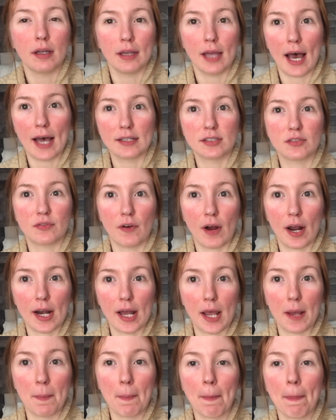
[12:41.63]
Last
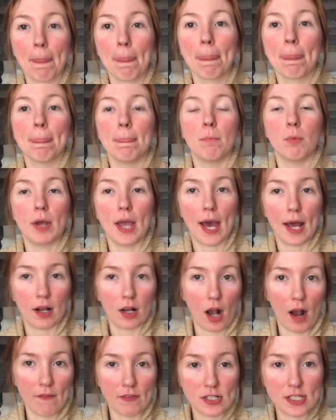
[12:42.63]
Friday we had a
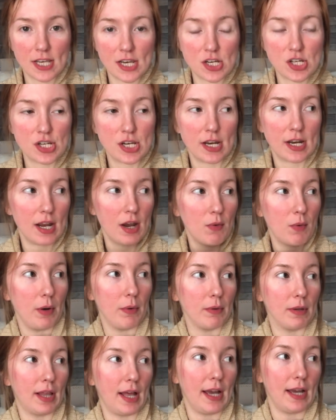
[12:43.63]
conversation and we
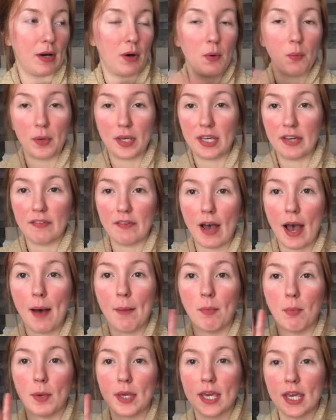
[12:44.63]
were like, we give
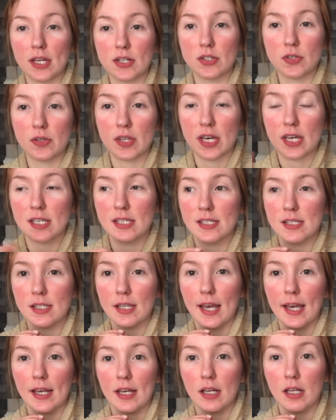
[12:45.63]
up, we can't do this.
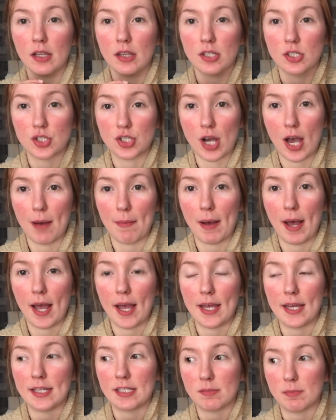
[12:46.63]
Like, the job
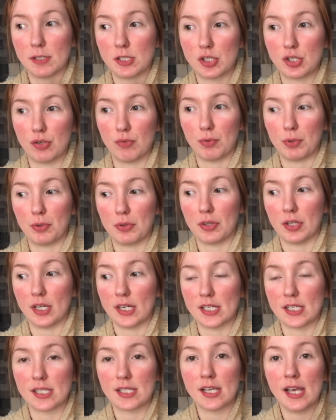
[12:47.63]
hunt has been too
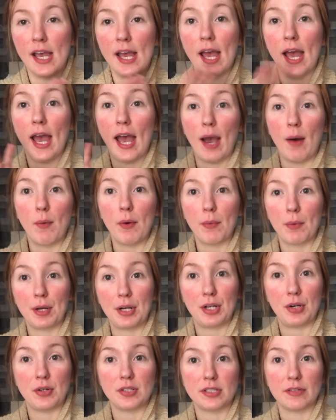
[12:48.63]
ruthless. And we were
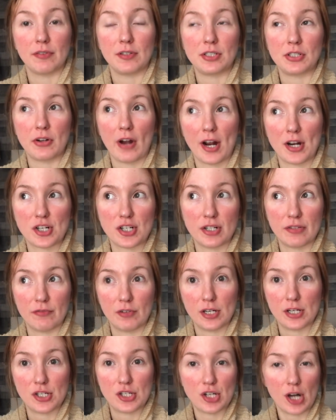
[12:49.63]
going to go a different direction
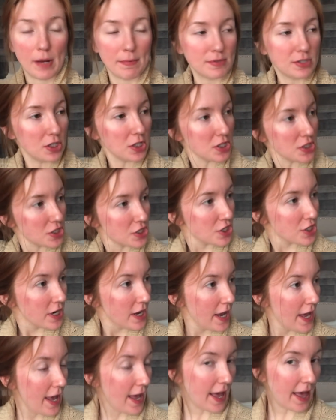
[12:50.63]
for his job search.
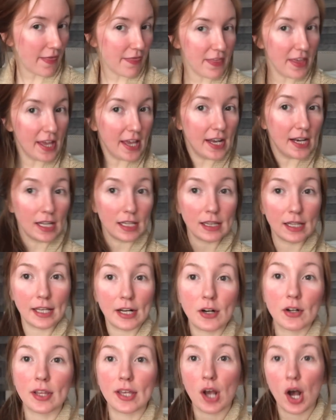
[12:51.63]
And then,
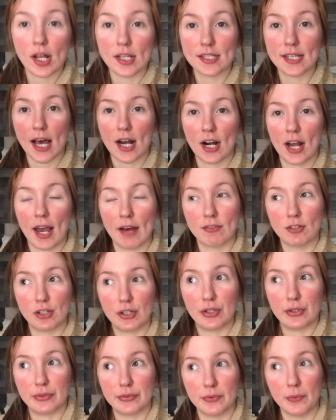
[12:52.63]
literally on Saturday
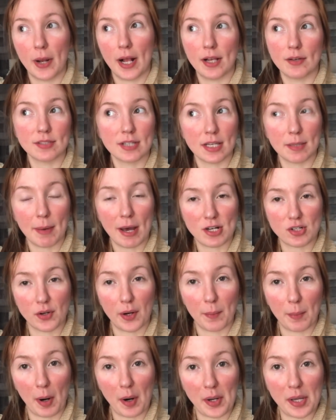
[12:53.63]
afternoon, while I was at the
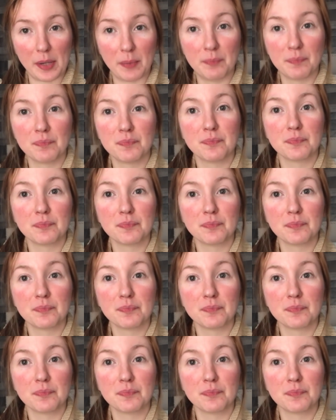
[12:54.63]
bachelorette party,